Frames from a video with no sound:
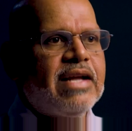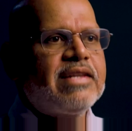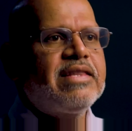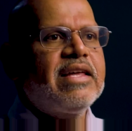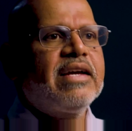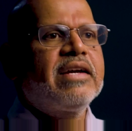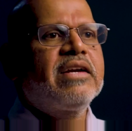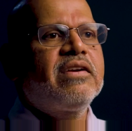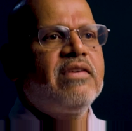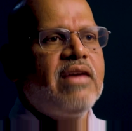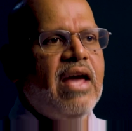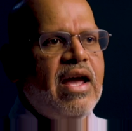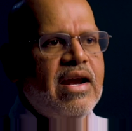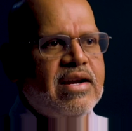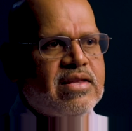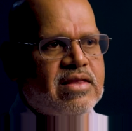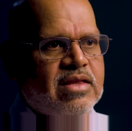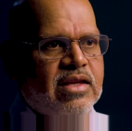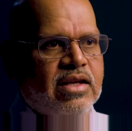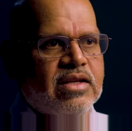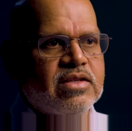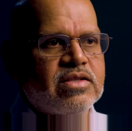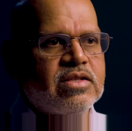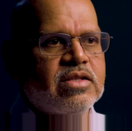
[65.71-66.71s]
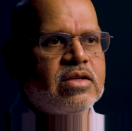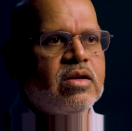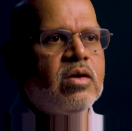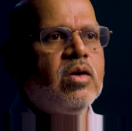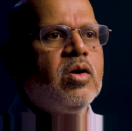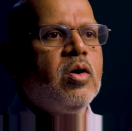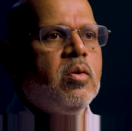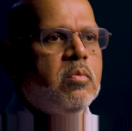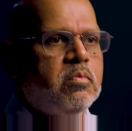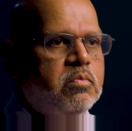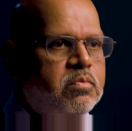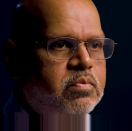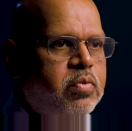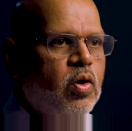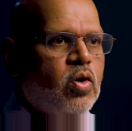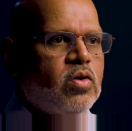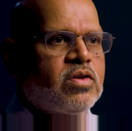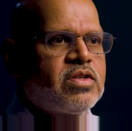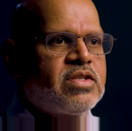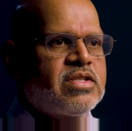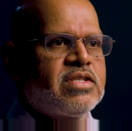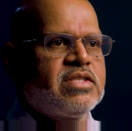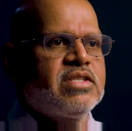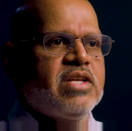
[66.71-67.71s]
that they create things.
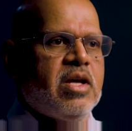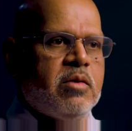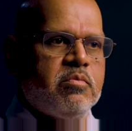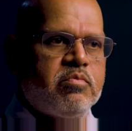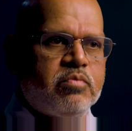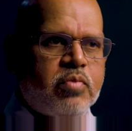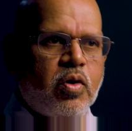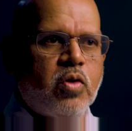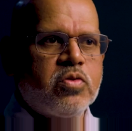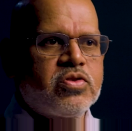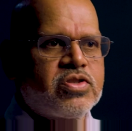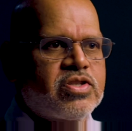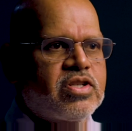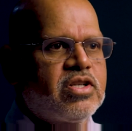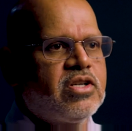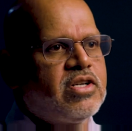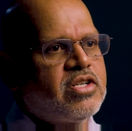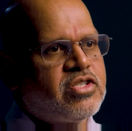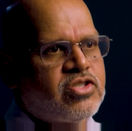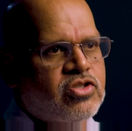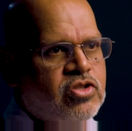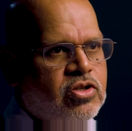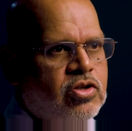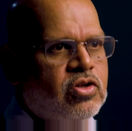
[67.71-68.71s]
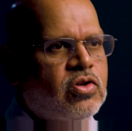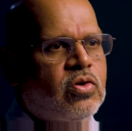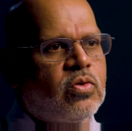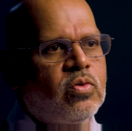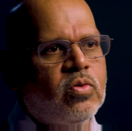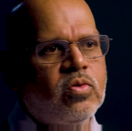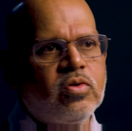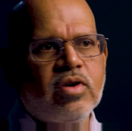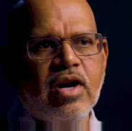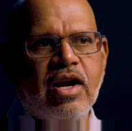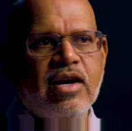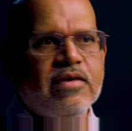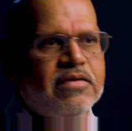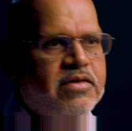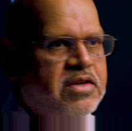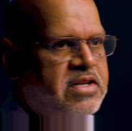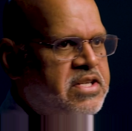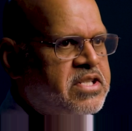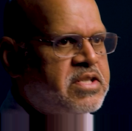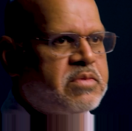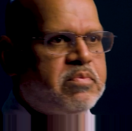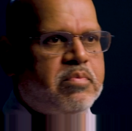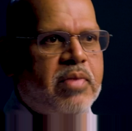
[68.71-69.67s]
Books and posters, screwdrivers,